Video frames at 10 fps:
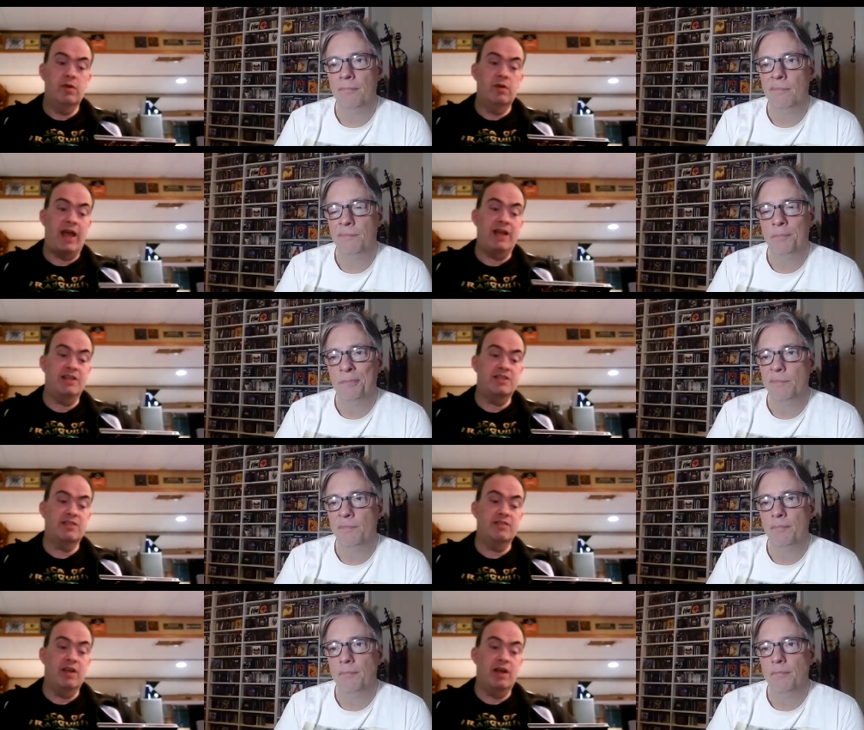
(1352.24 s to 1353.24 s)
Speaker 1: Andy's
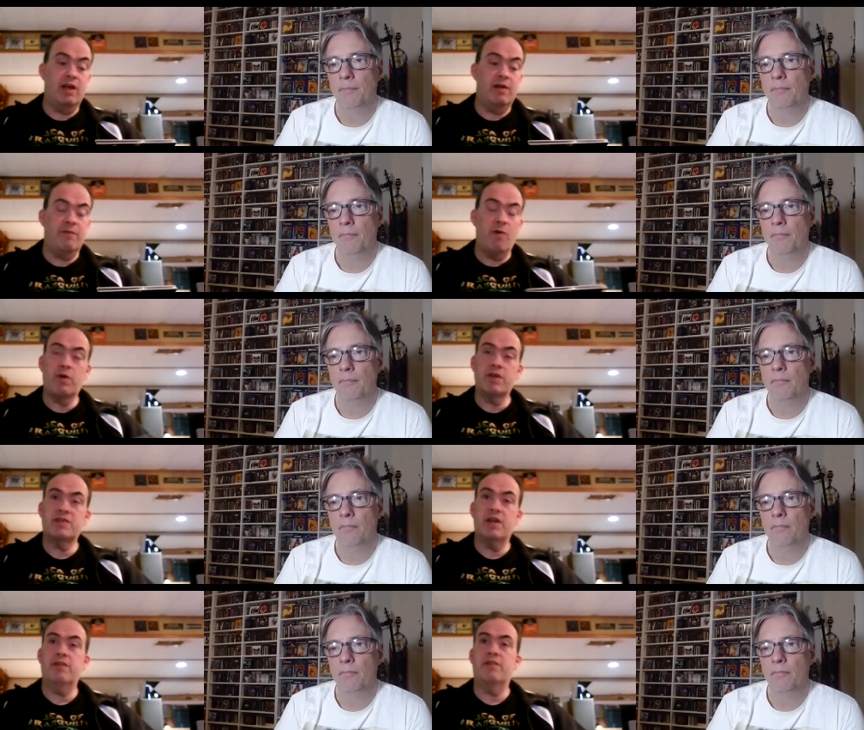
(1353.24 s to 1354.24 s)
uh,
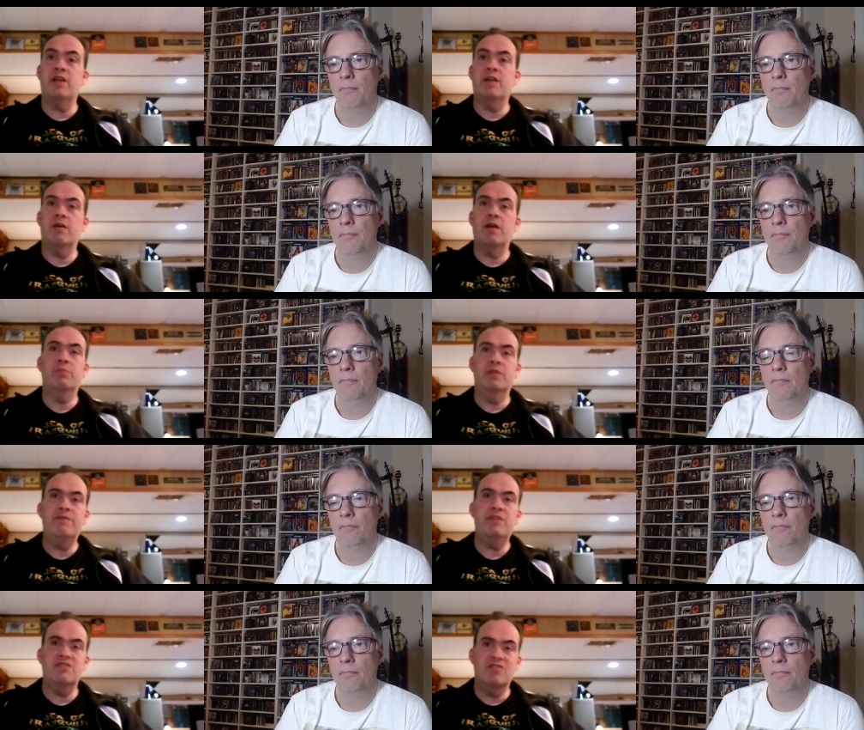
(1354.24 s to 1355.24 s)
focus on theater, I
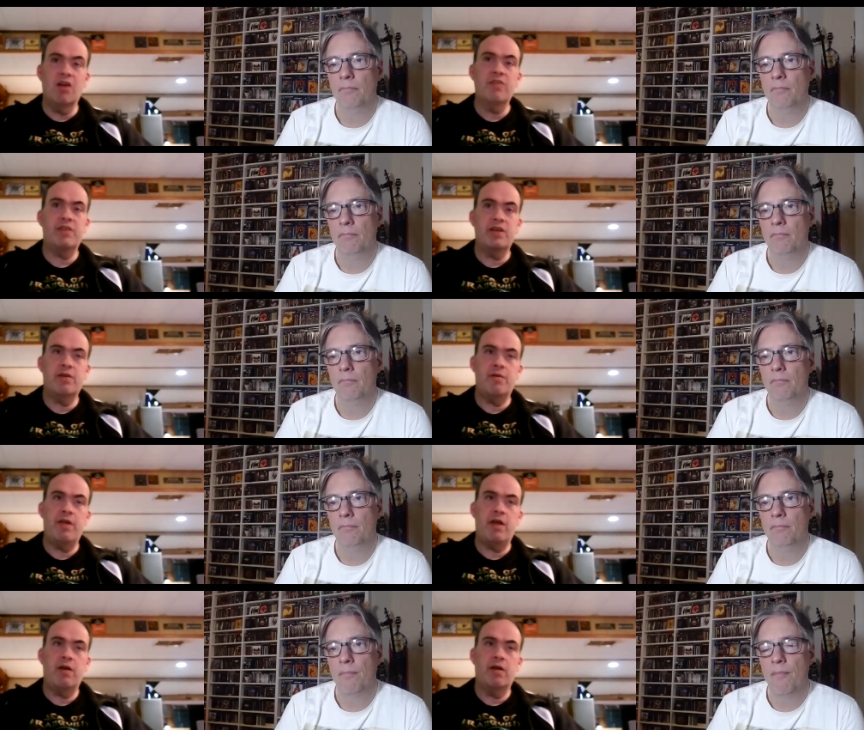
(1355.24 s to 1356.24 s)
believe he's done theater
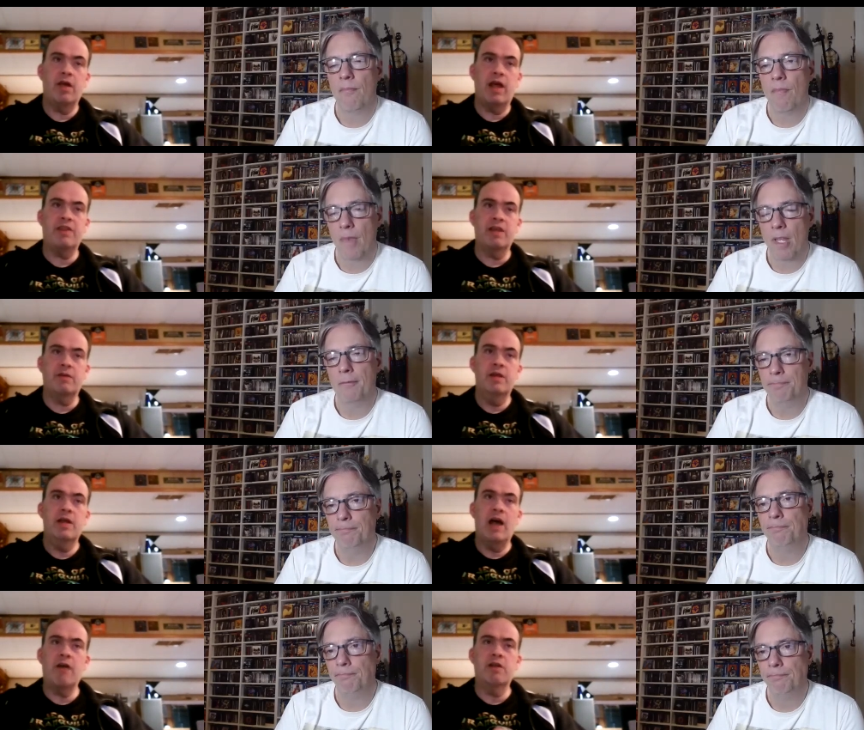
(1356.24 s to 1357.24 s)
there. I think
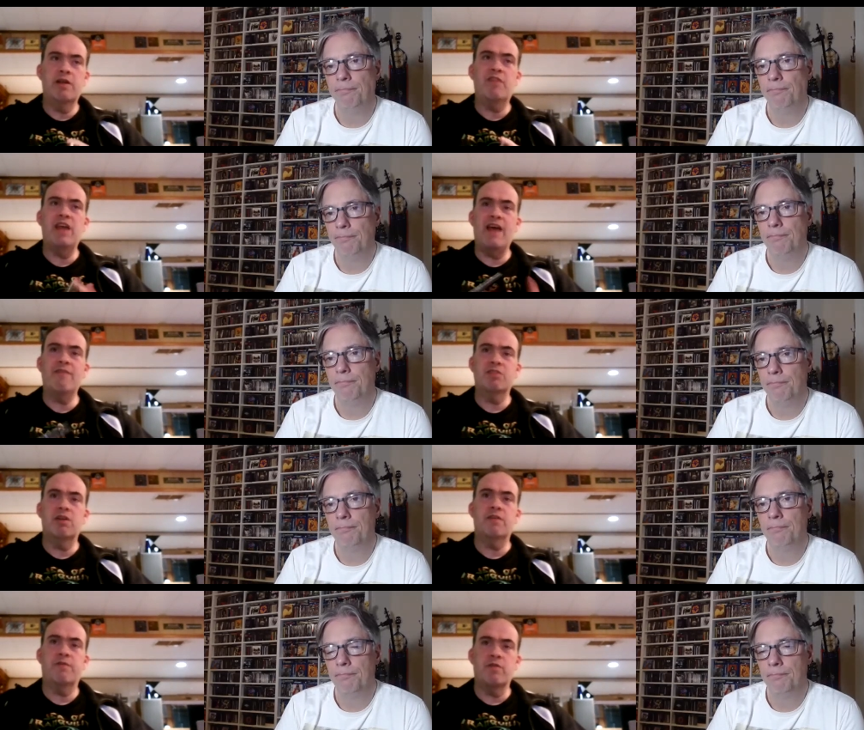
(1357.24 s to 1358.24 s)
I don't if they haven't
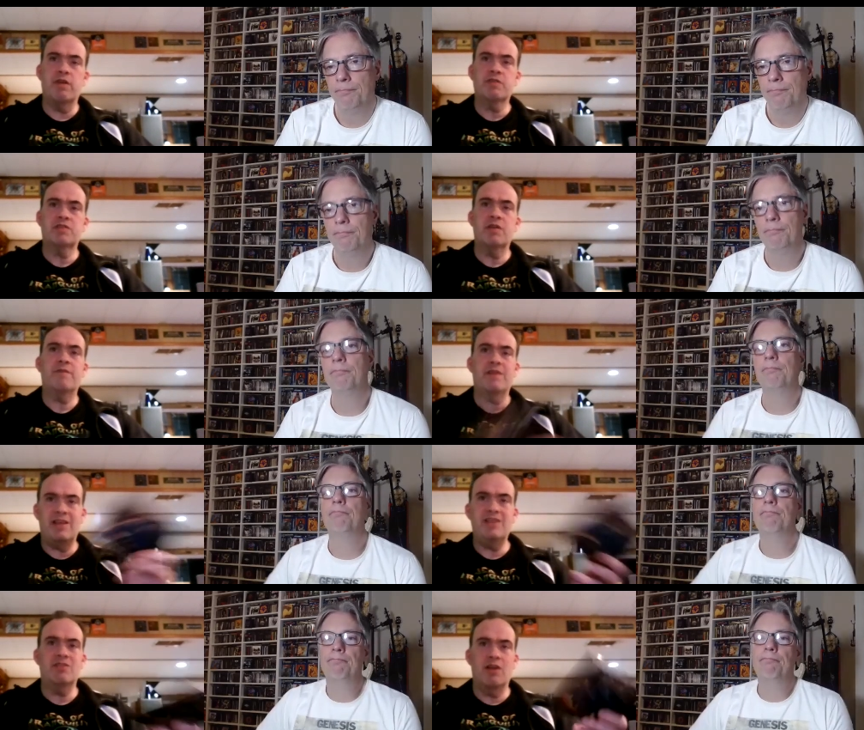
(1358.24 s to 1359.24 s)
done it for their stuff,
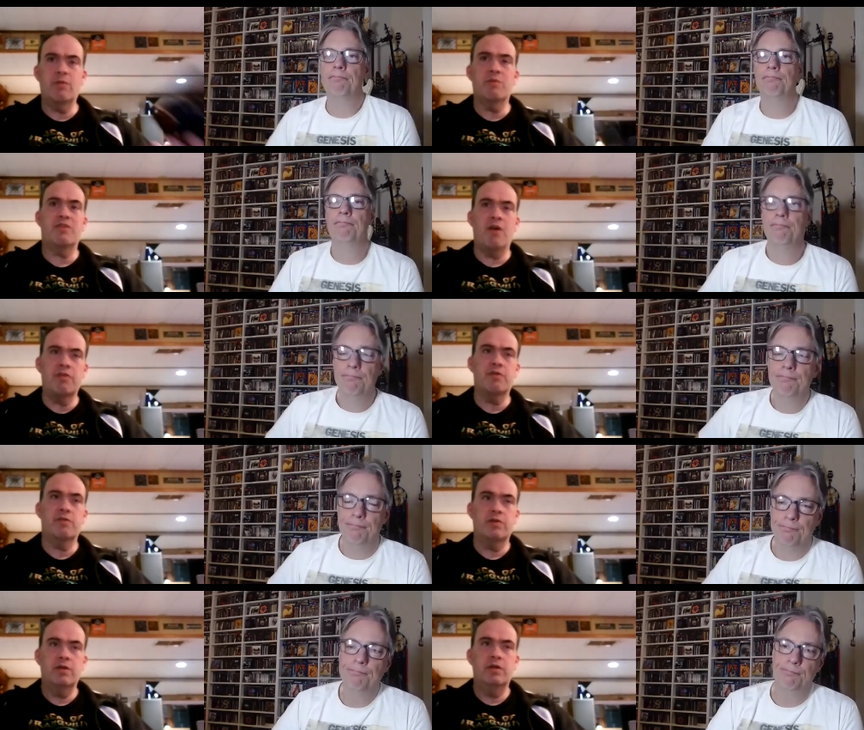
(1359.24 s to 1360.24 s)
he's done it with
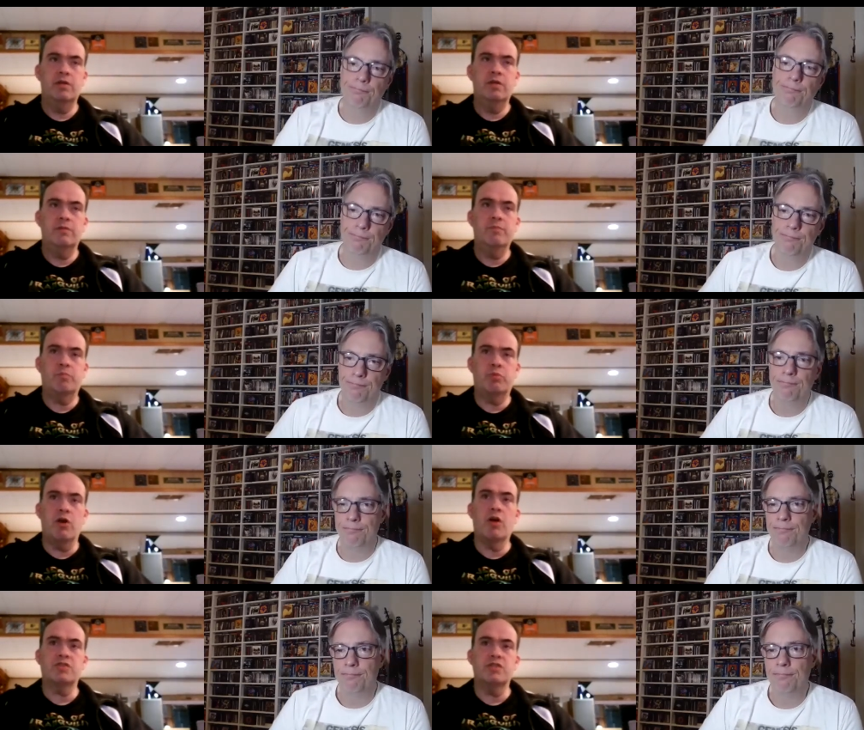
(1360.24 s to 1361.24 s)
other
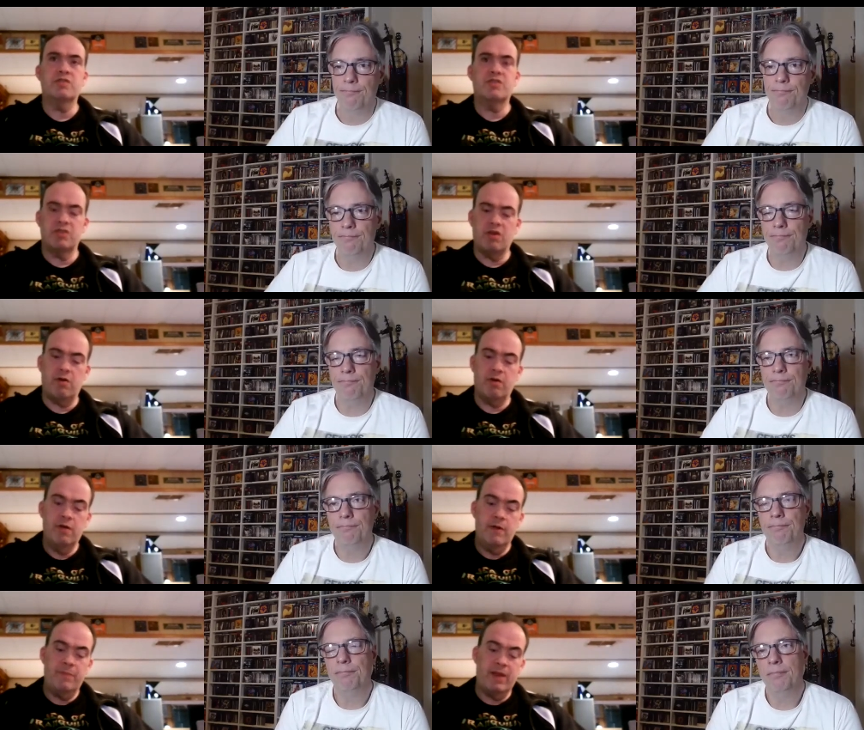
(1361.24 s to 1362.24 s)
productions. So
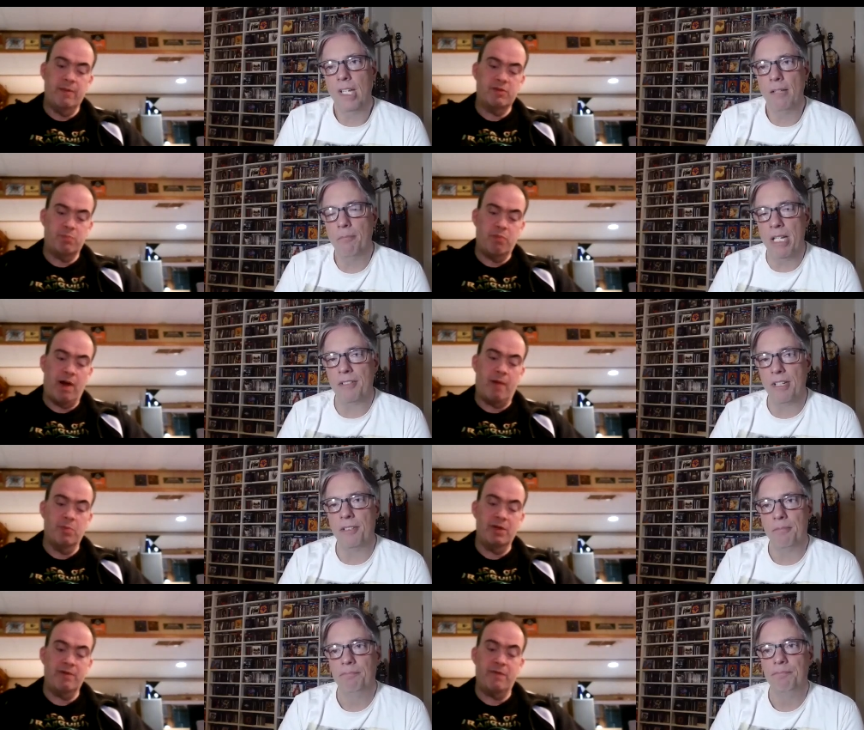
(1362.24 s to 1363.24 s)
it's
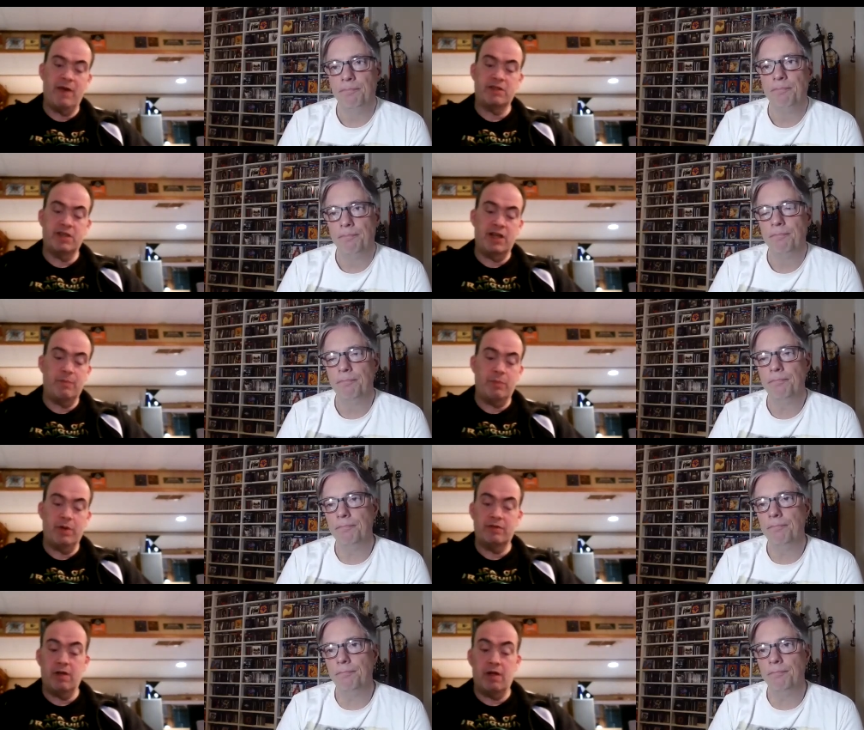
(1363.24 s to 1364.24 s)
probably affecting it,
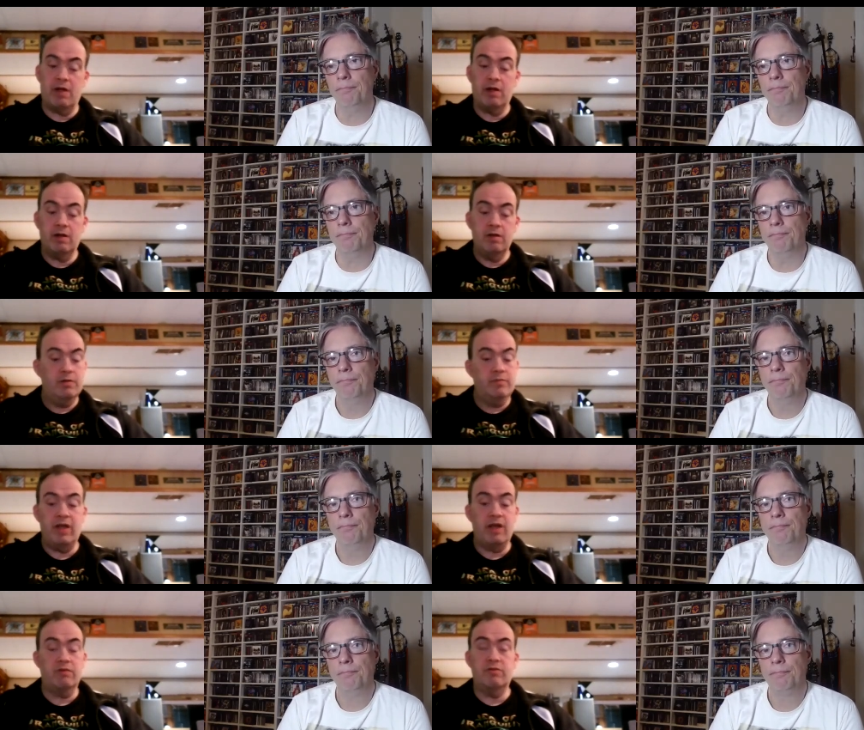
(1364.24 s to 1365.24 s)
but uh,
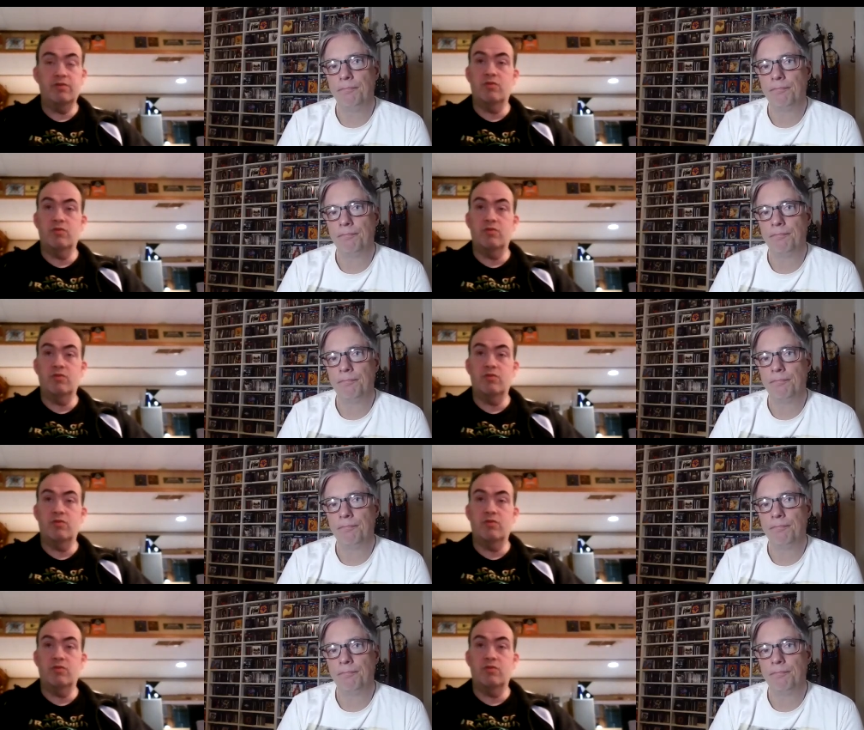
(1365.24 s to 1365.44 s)
it's